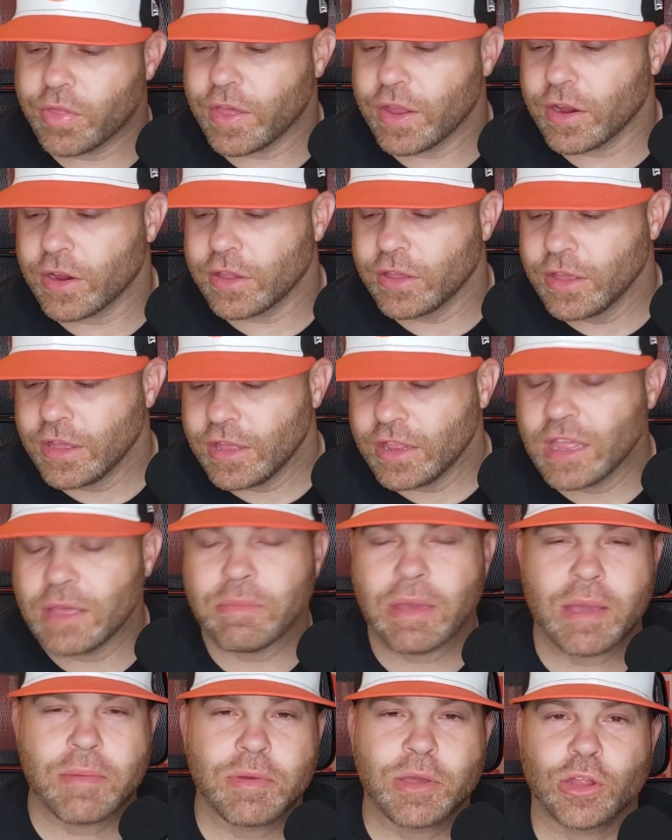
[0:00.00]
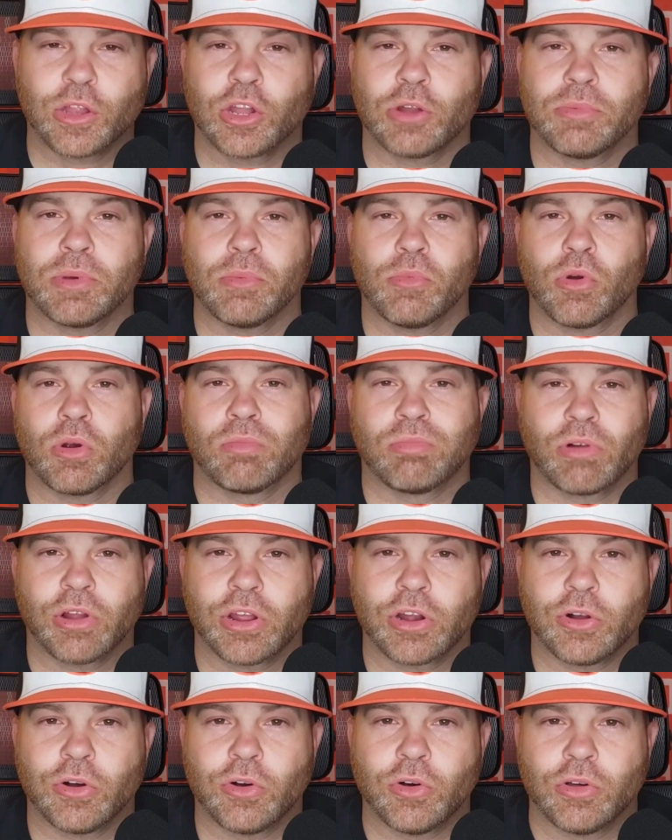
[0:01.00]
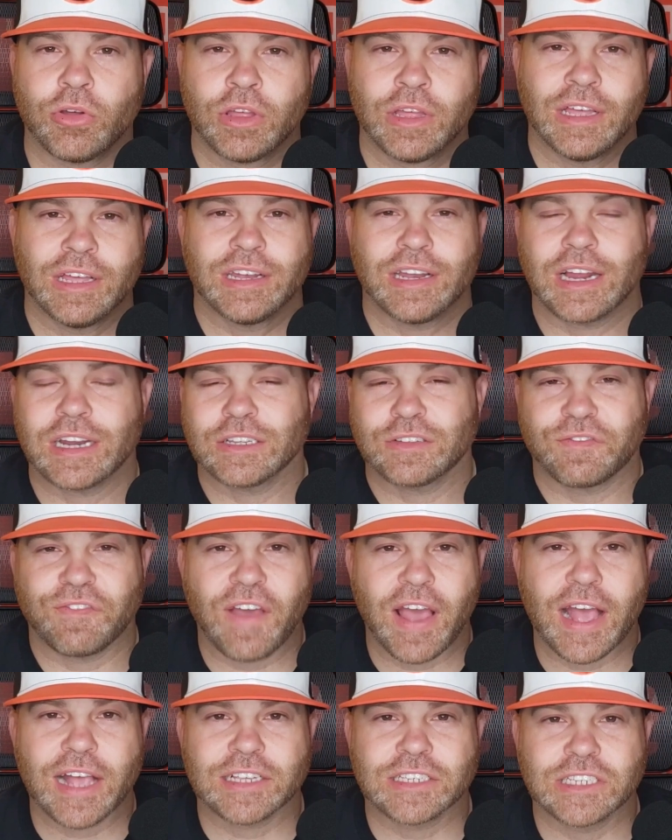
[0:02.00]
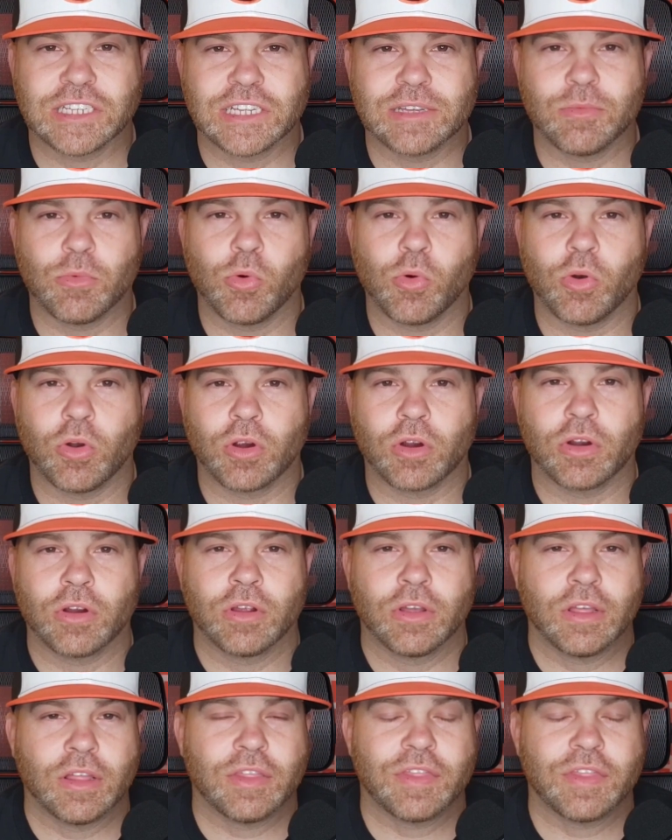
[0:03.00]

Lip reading: they may be a little bit more brittle, not as fast anymore,